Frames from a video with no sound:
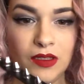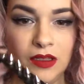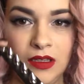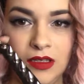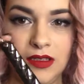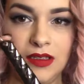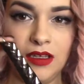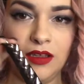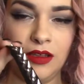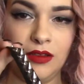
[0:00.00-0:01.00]
This is
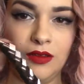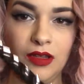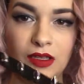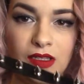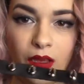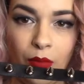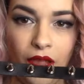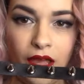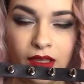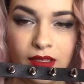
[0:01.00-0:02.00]
like a little nice
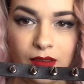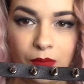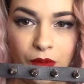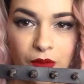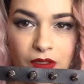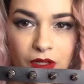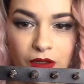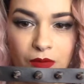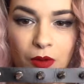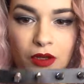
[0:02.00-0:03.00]
black simple
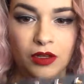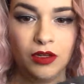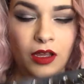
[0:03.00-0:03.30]
studded one.